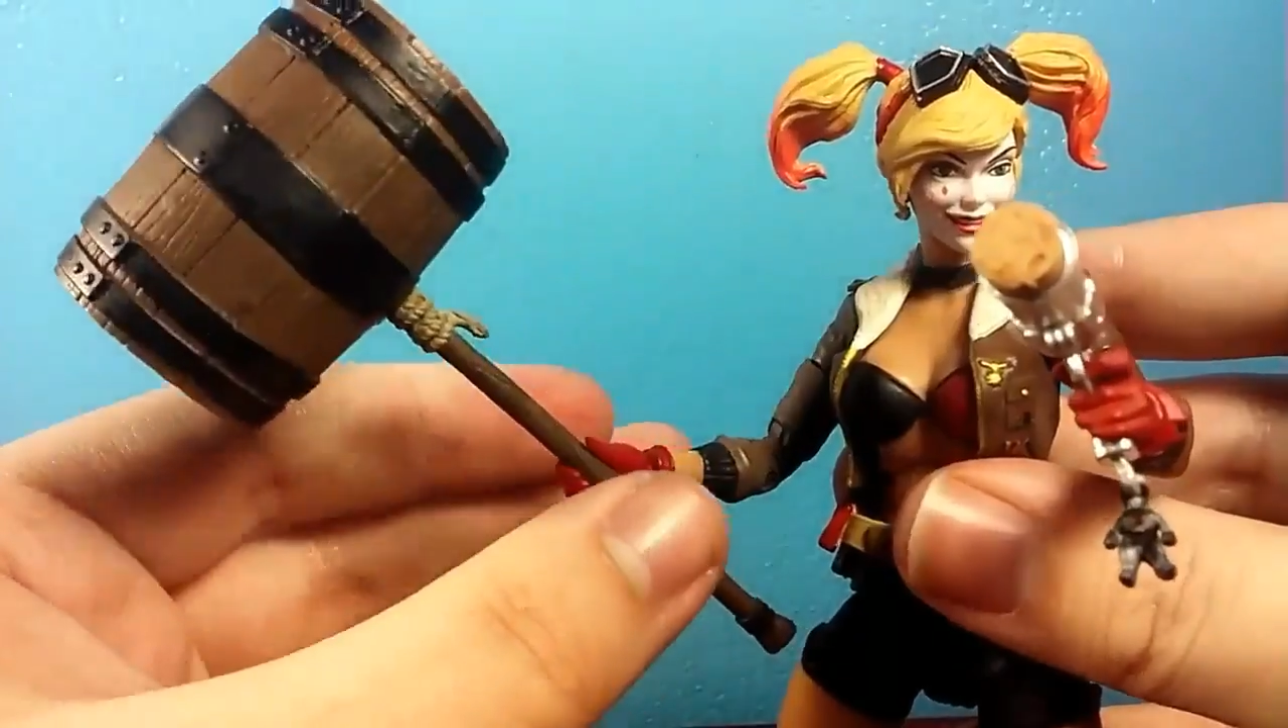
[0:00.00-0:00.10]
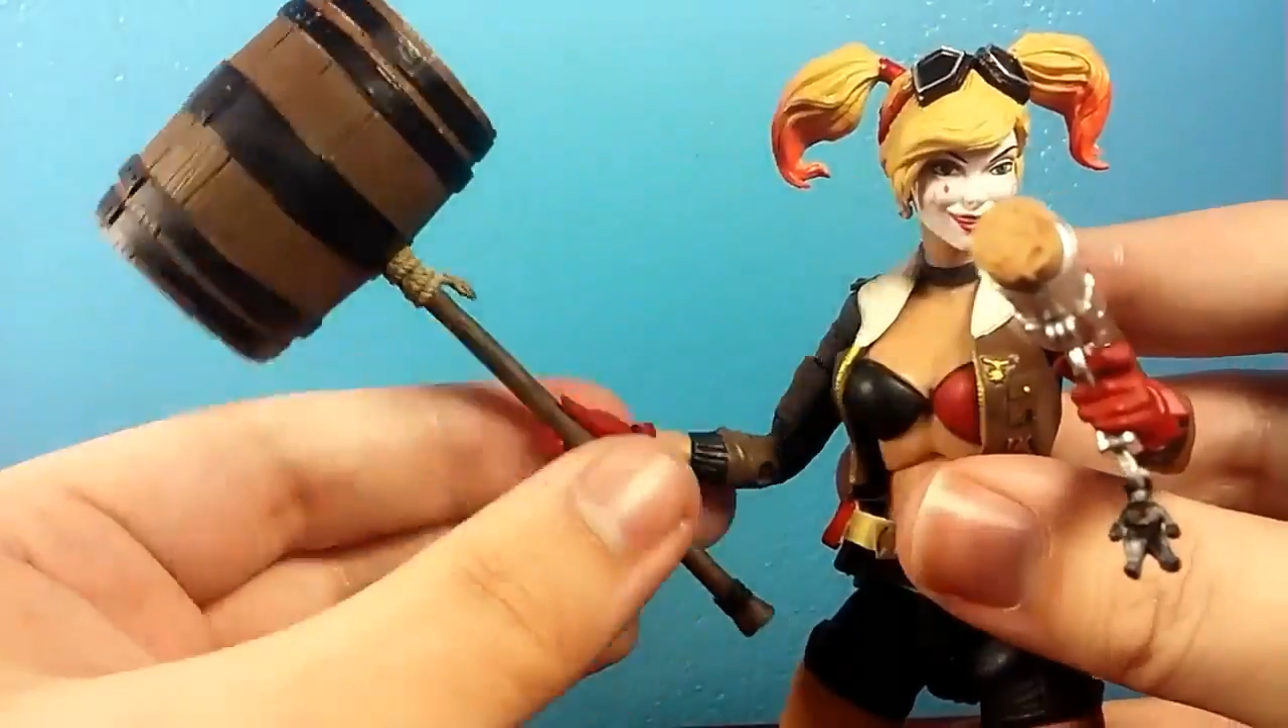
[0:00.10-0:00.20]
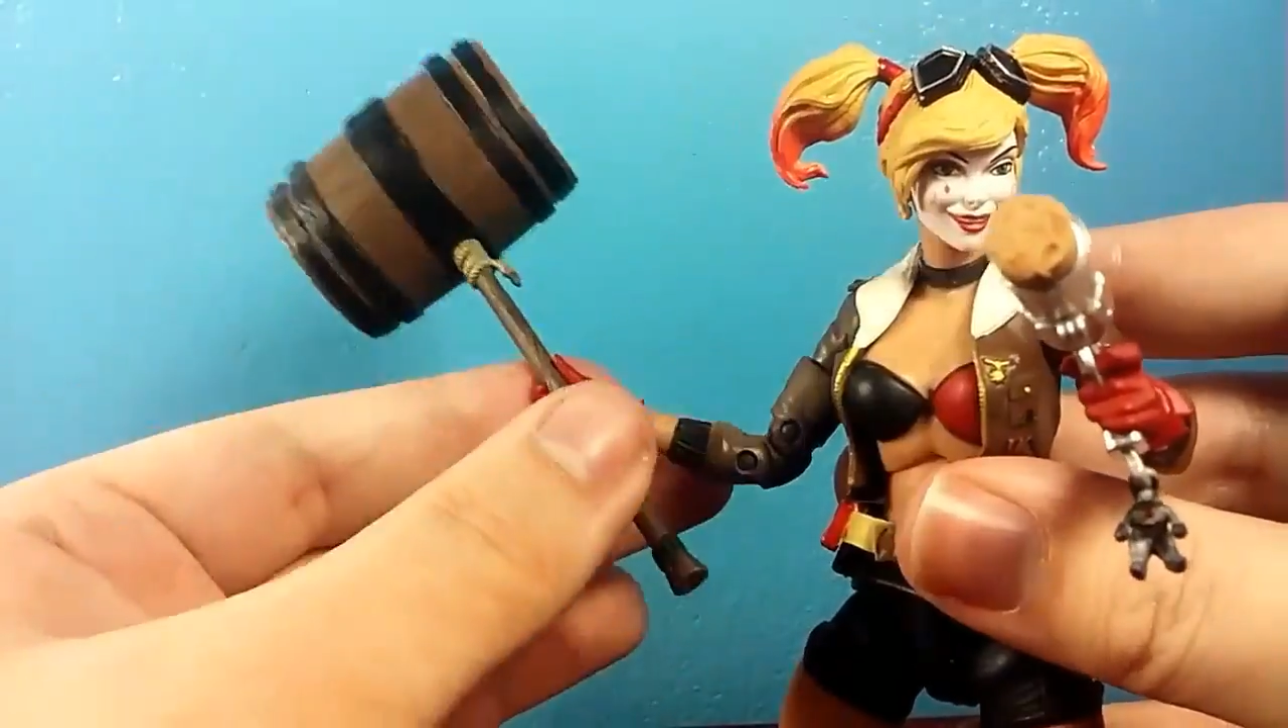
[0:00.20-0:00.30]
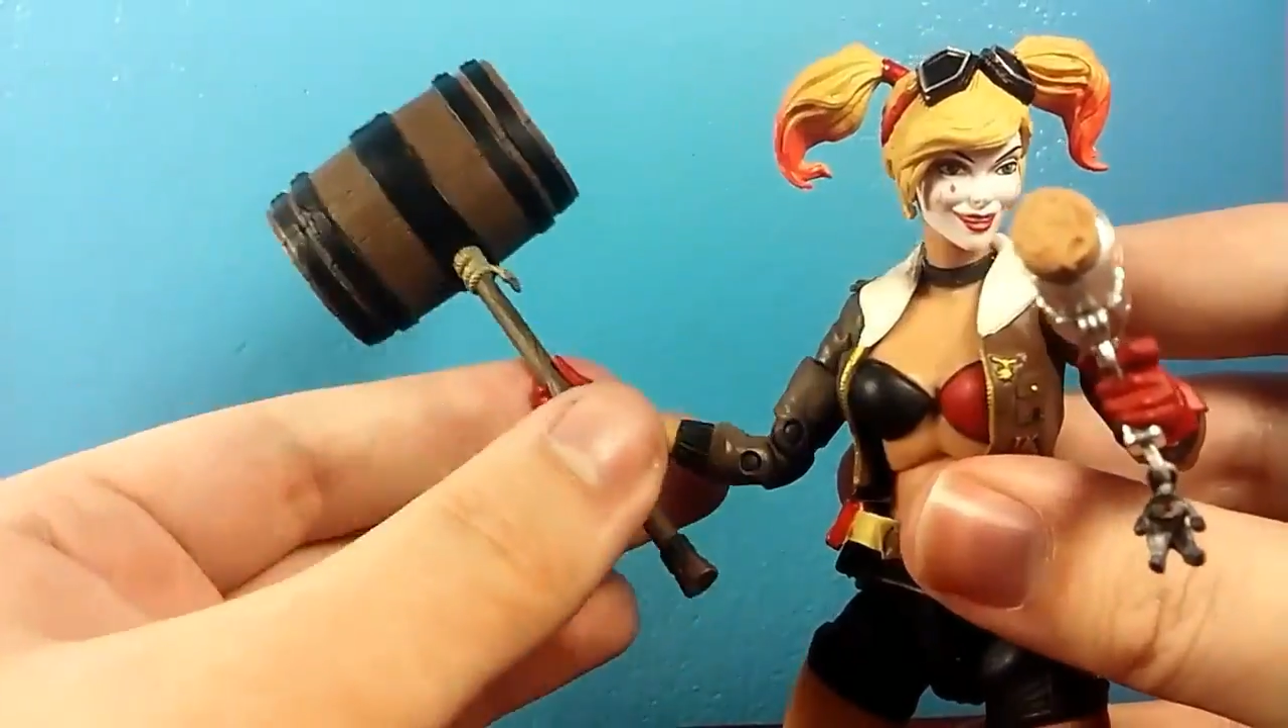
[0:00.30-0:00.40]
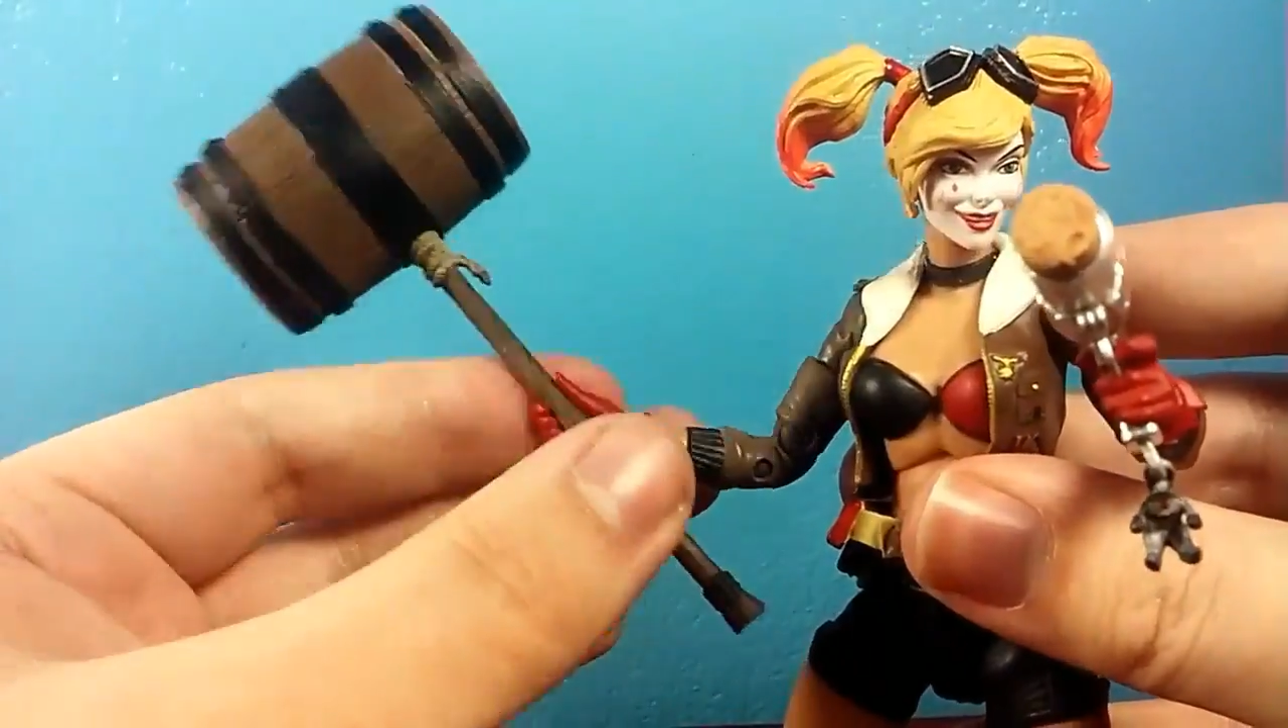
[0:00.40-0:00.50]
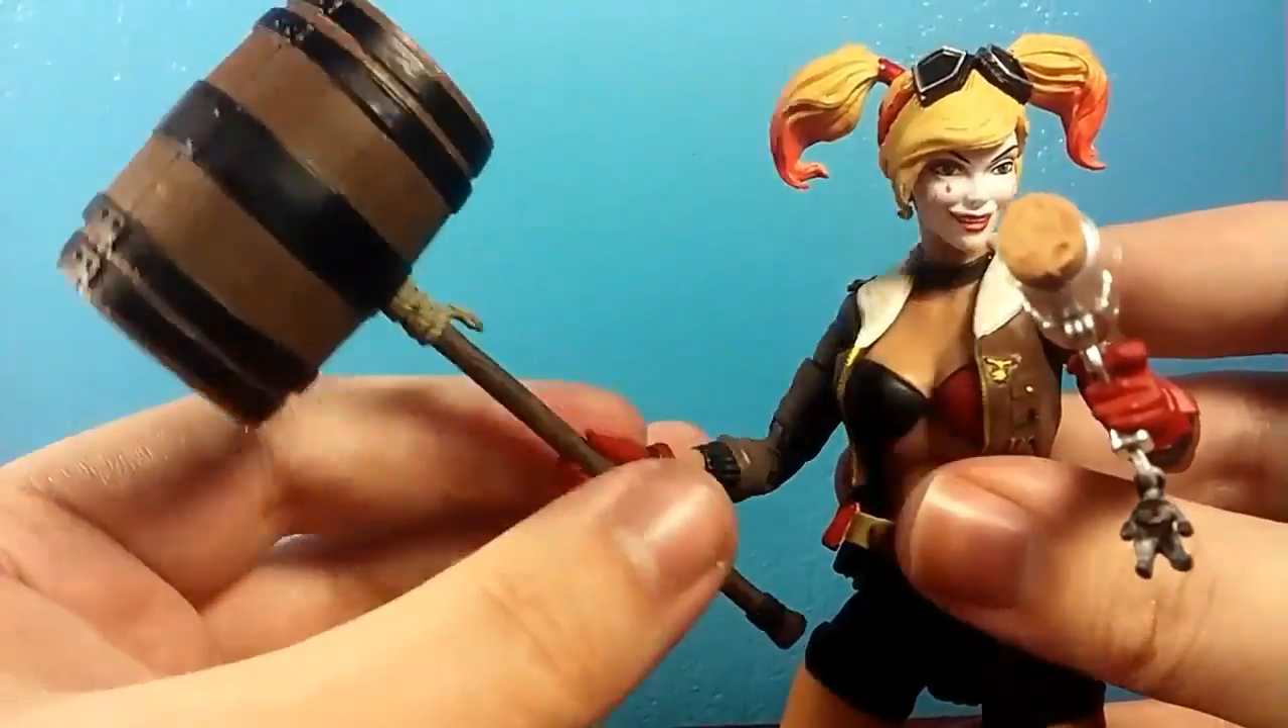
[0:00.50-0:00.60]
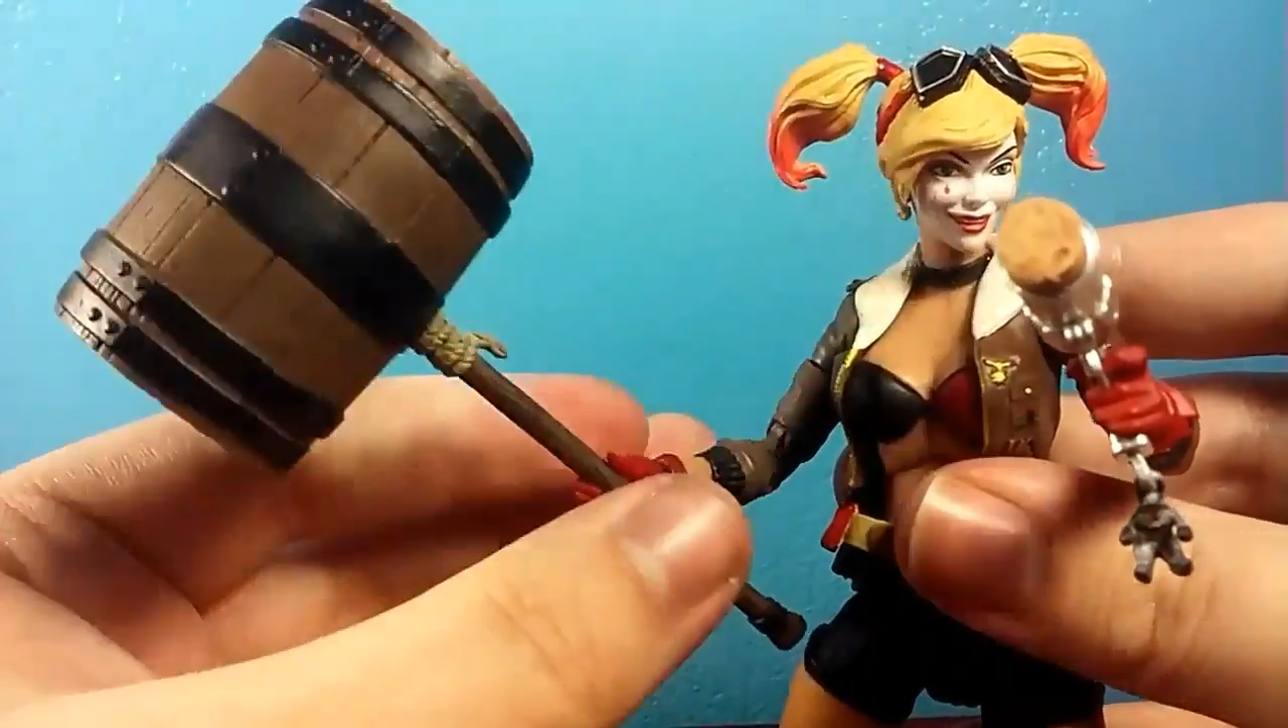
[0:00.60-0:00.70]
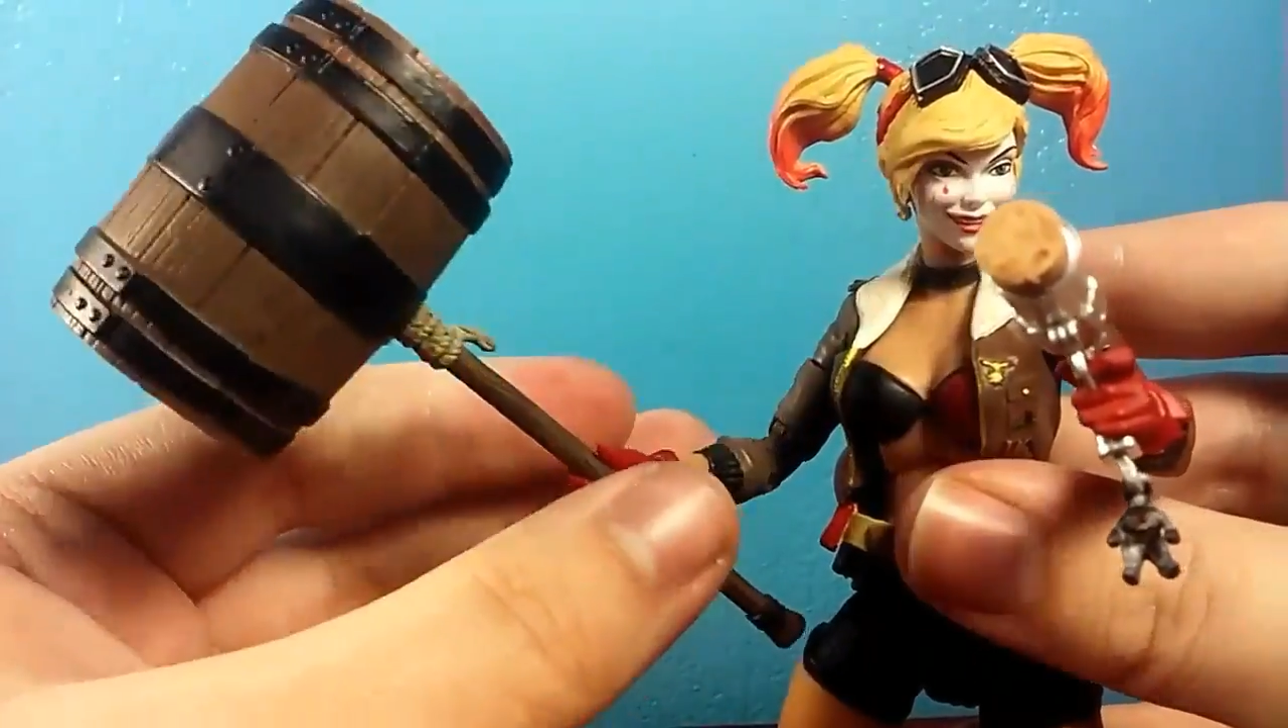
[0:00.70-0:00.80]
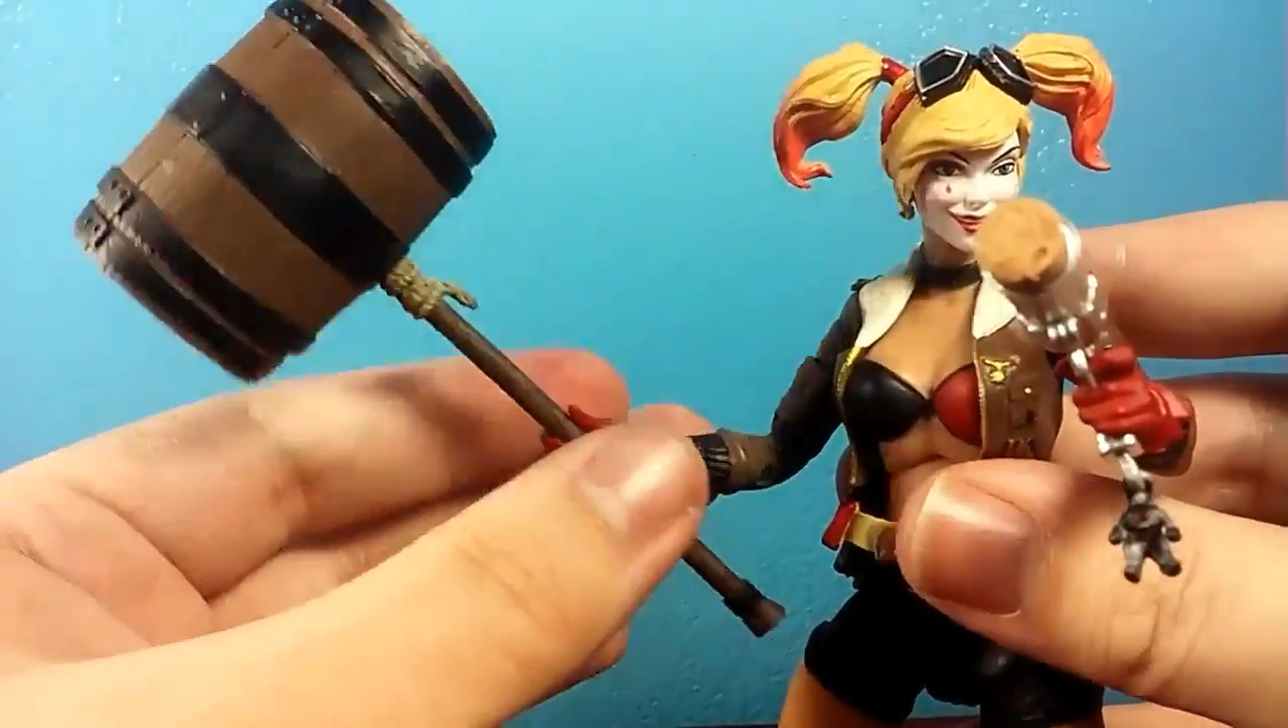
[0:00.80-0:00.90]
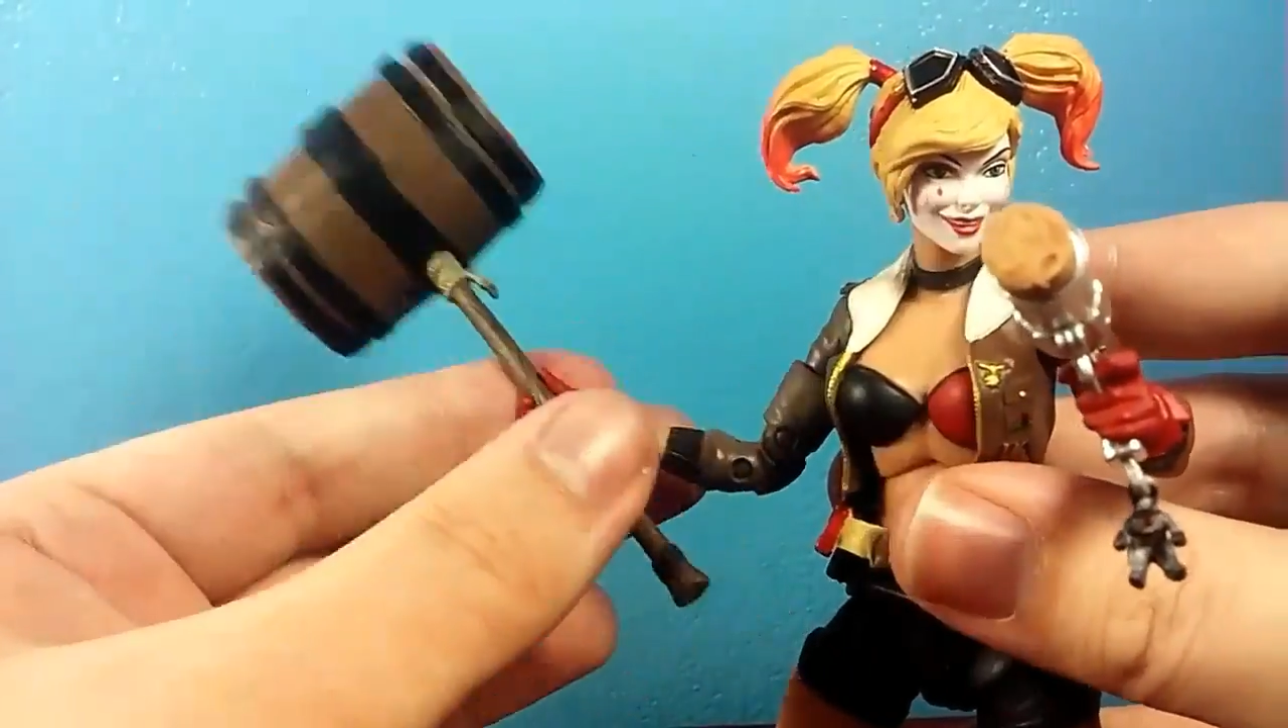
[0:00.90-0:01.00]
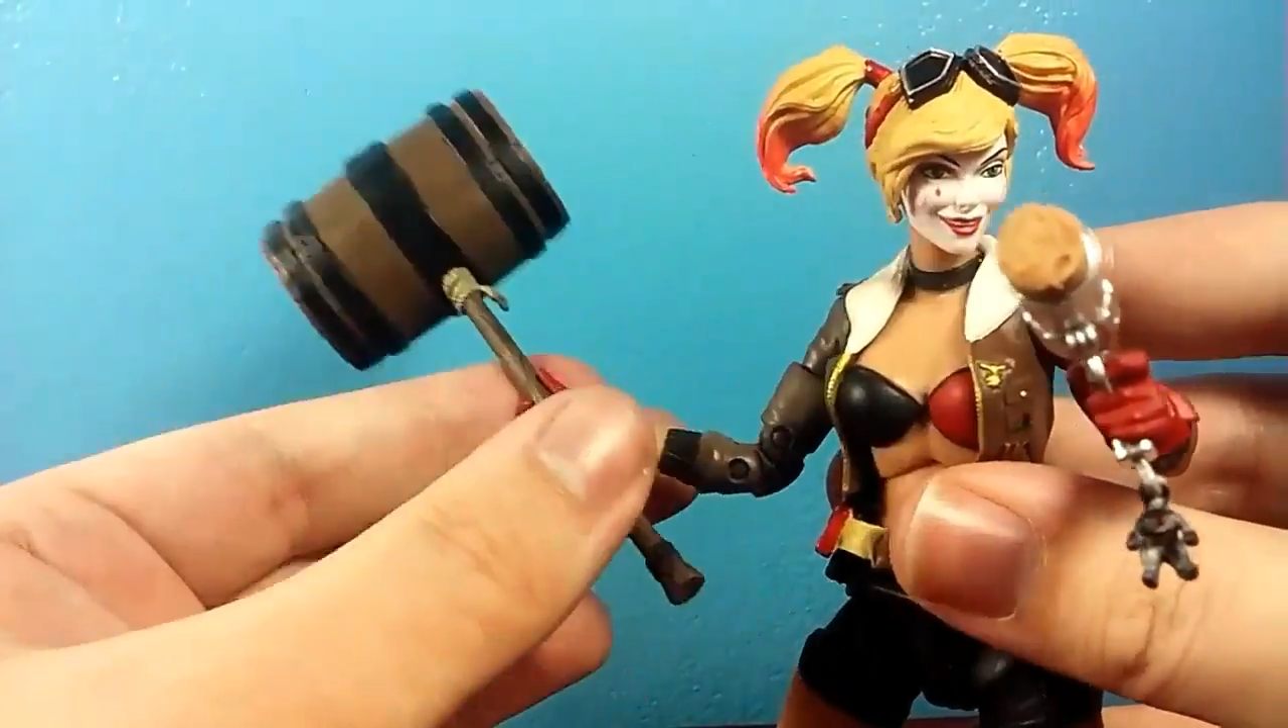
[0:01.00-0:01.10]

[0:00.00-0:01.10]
you can see her